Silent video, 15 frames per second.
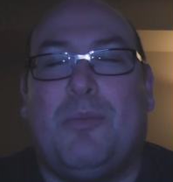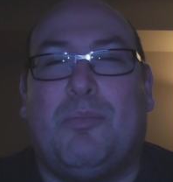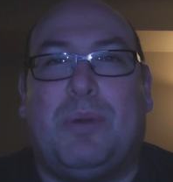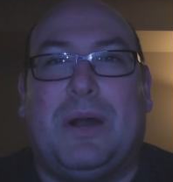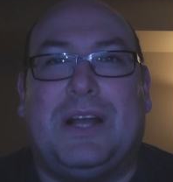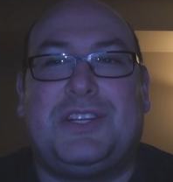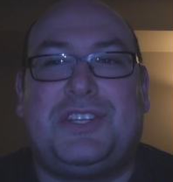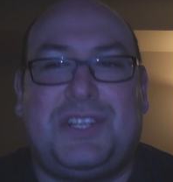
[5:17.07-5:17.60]

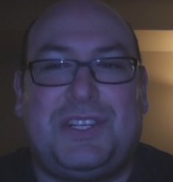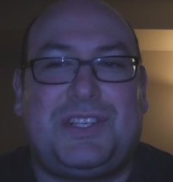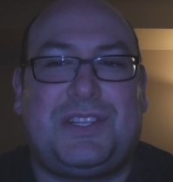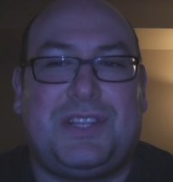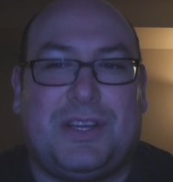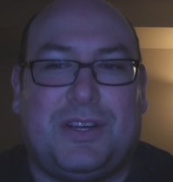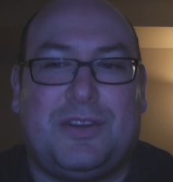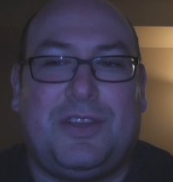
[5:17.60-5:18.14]
but she's
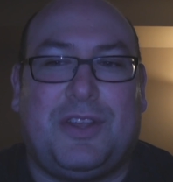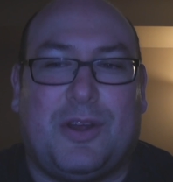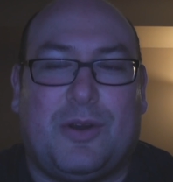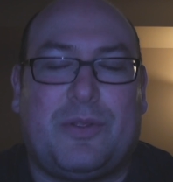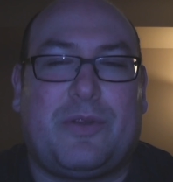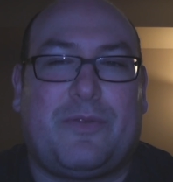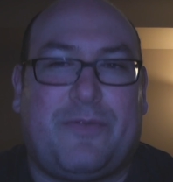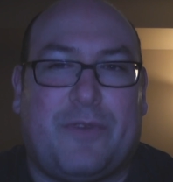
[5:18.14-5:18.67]
still you
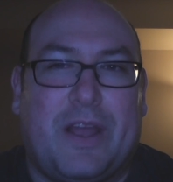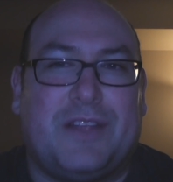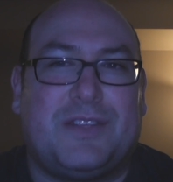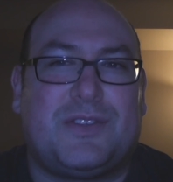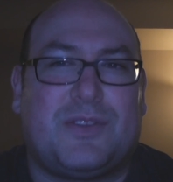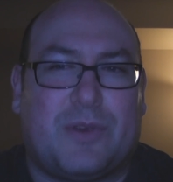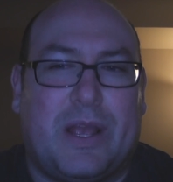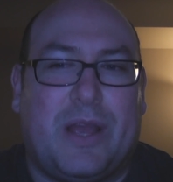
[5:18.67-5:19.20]
know they're
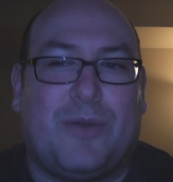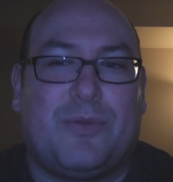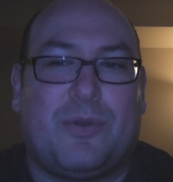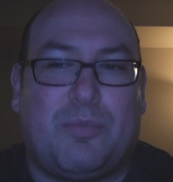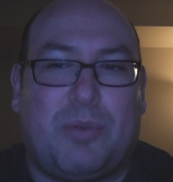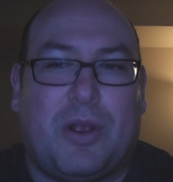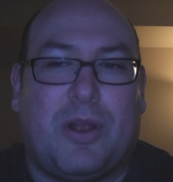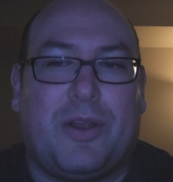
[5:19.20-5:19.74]
friends, they're out,
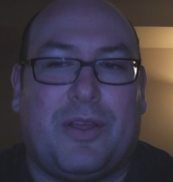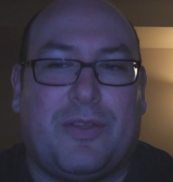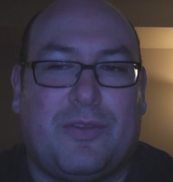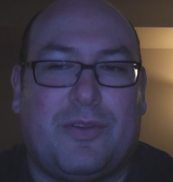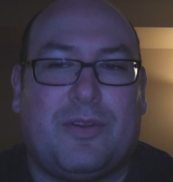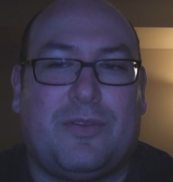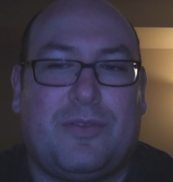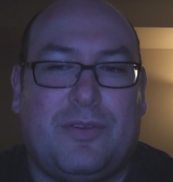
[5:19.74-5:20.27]
they're partying,
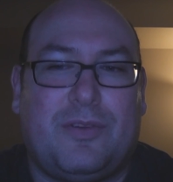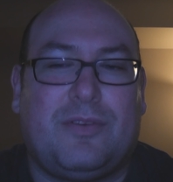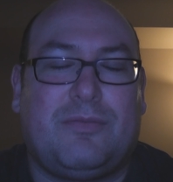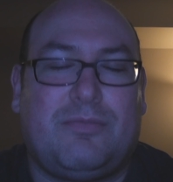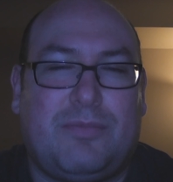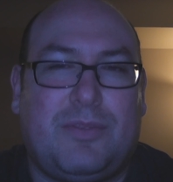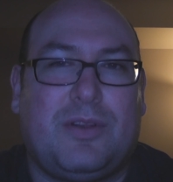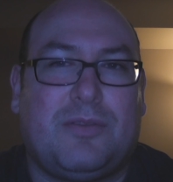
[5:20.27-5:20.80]
they're
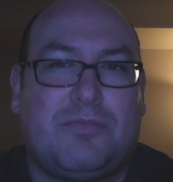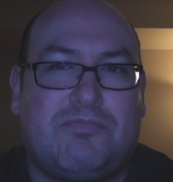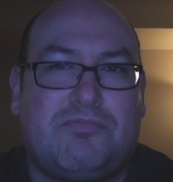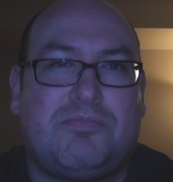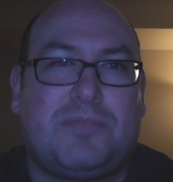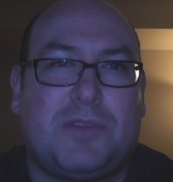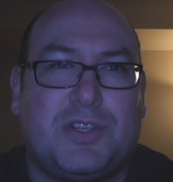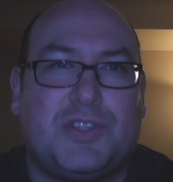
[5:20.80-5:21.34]
they're they're
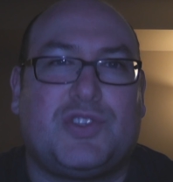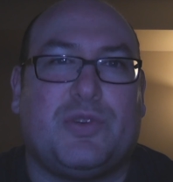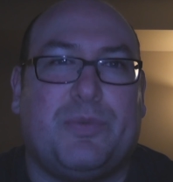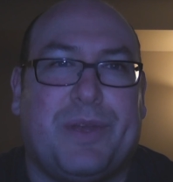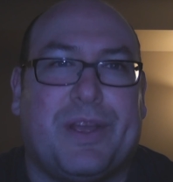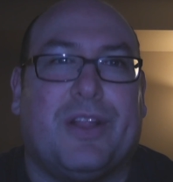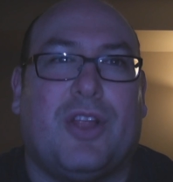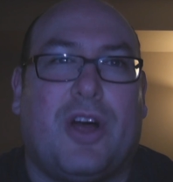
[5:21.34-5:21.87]

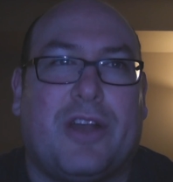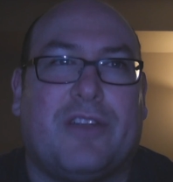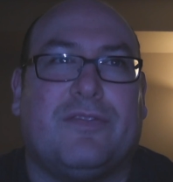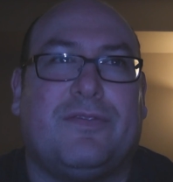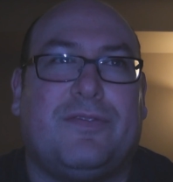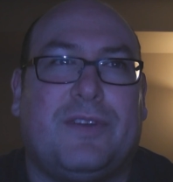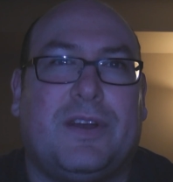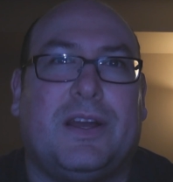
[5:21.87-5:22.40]
consuming a lot
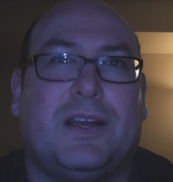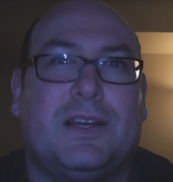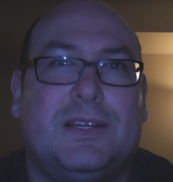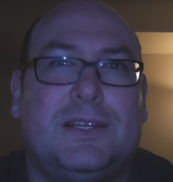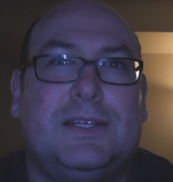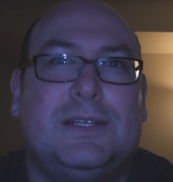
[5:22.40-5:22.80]
of uh,